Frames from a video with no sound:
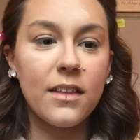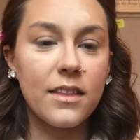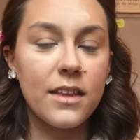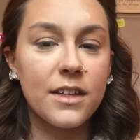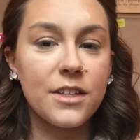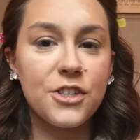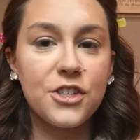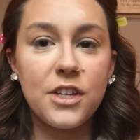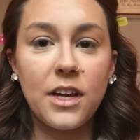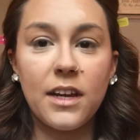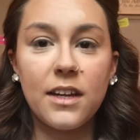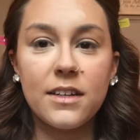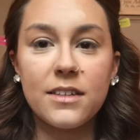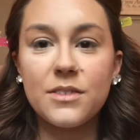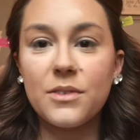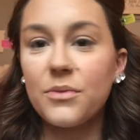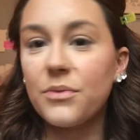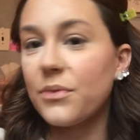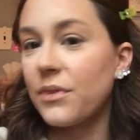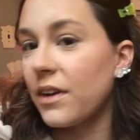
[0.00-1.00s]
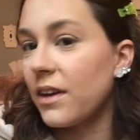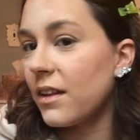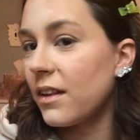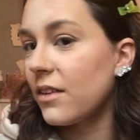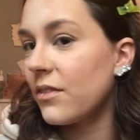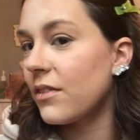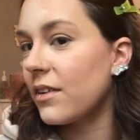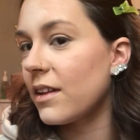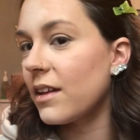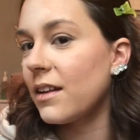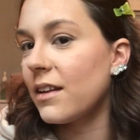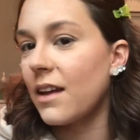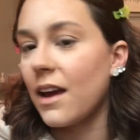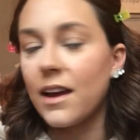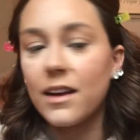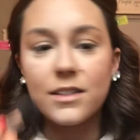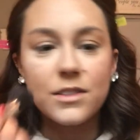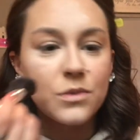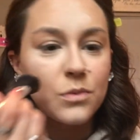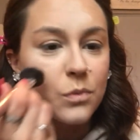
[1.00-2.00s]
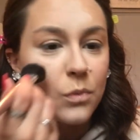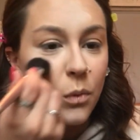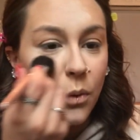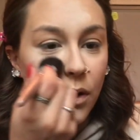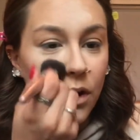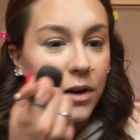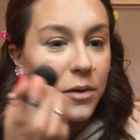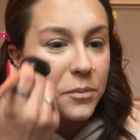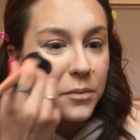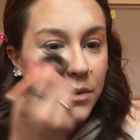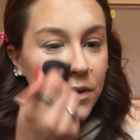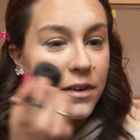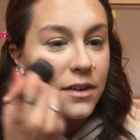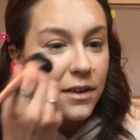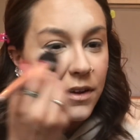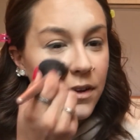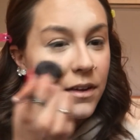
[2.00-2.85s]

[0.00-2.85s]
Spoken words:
This shade is a really, really nice, warm,